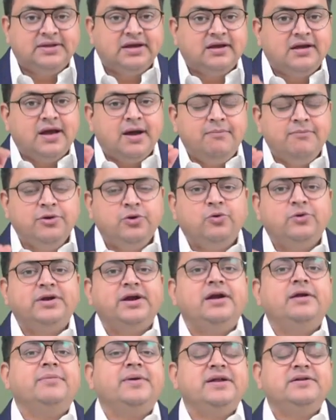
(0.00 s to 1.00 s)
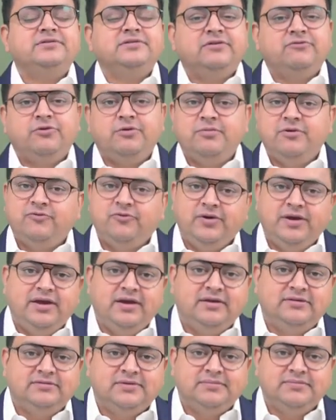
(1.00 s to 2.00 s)
The commuted pension would be fully
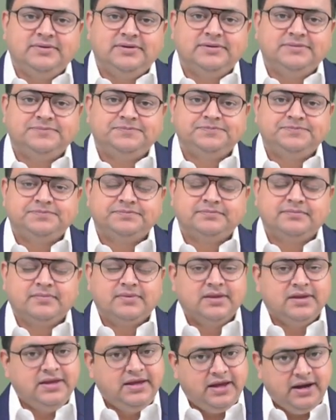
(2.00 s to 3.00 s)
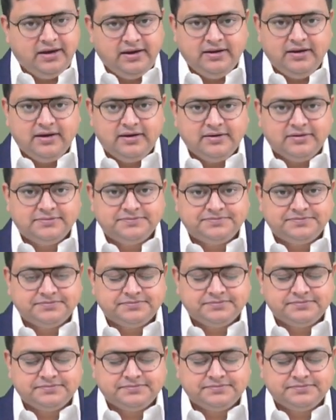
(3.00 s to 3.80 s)
exempt. Getting it?